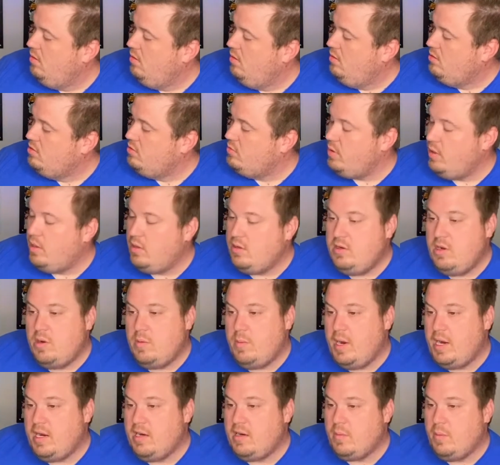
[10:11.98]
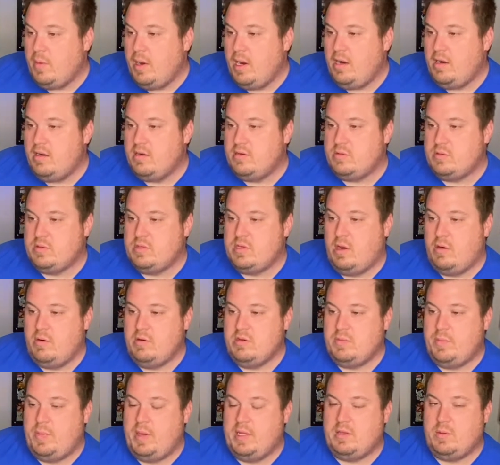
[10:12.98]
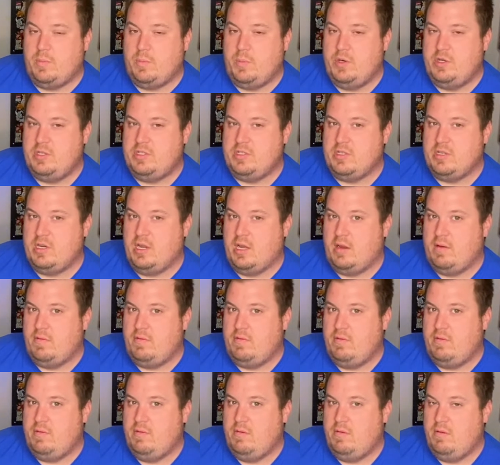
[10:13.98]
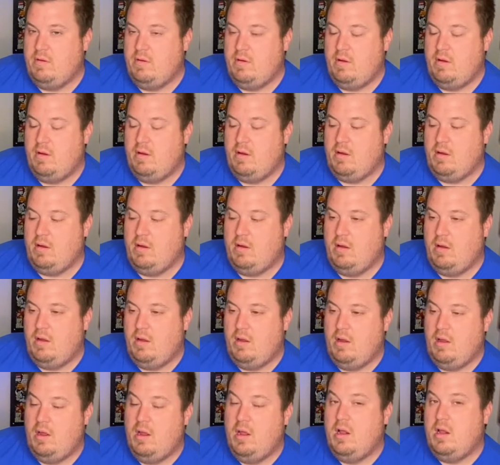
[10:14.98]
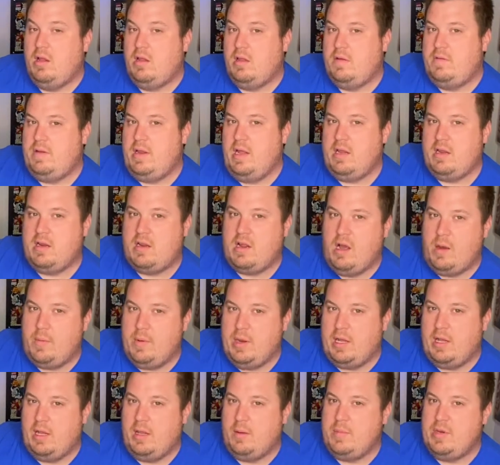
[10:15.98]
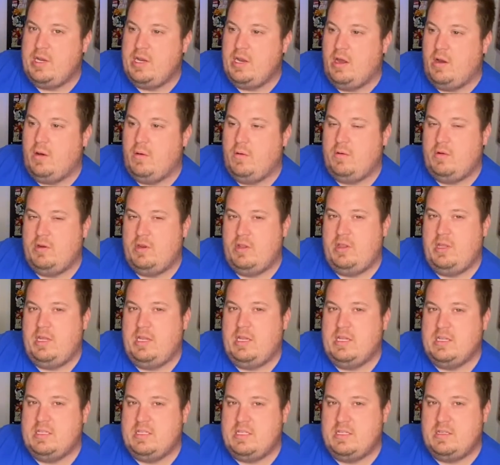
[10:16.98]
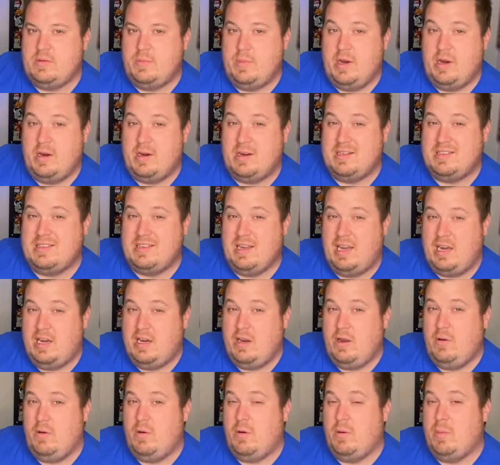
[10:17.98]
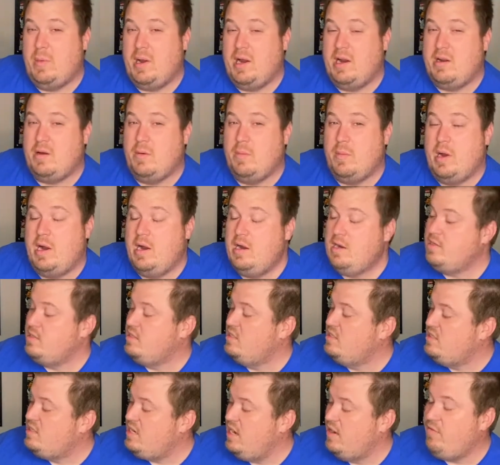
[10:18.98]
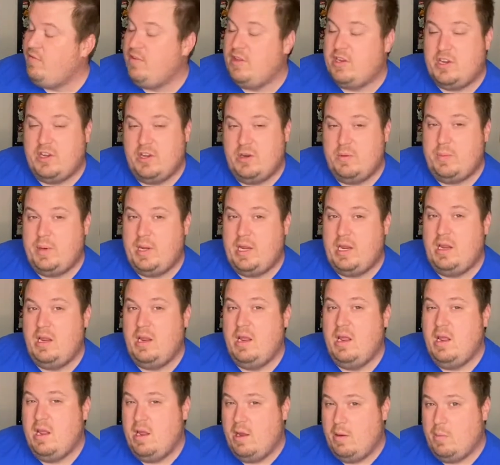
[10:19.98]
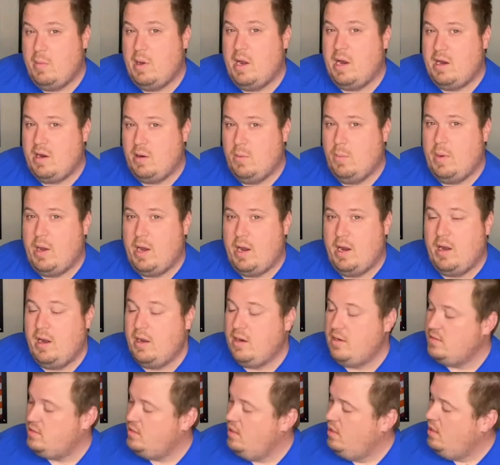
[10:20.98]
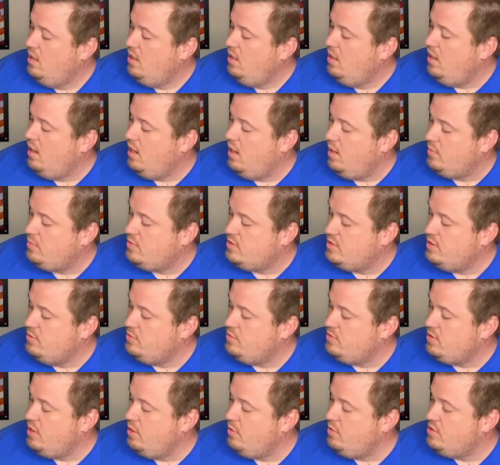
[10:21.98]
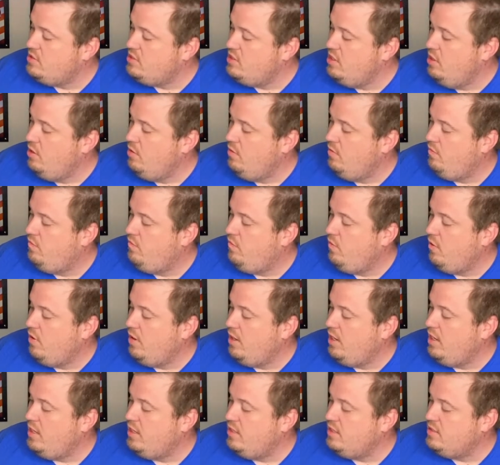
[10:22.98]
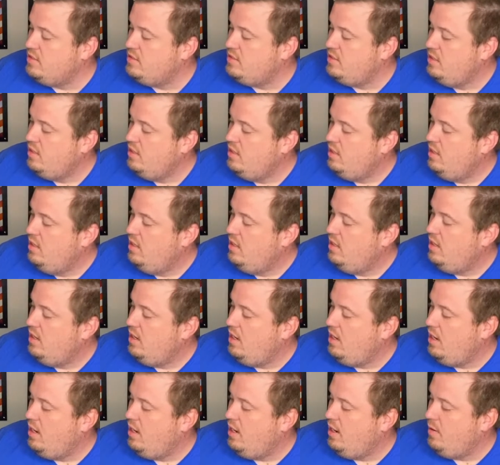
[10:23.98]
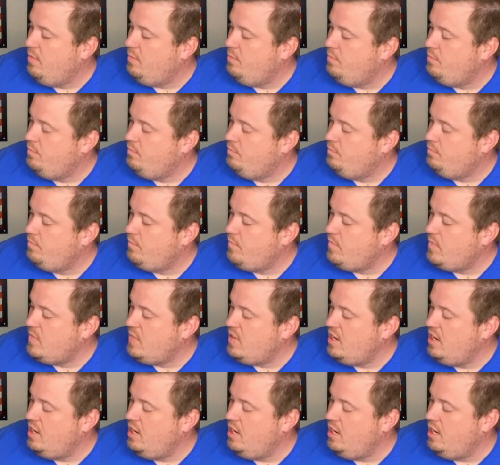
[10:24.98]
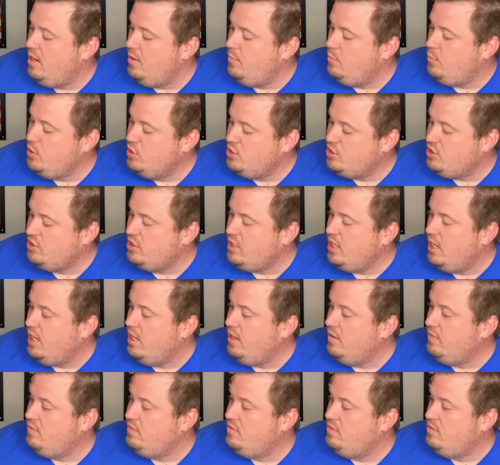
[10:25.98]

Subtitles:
We all know Michael Myers was always about the butcher knife. Huh. Leave down in the comment and let me know. You think this is American Psycho or Michael Myers? This definitely could be Michael Myers. Because he was always known for his butcher knives.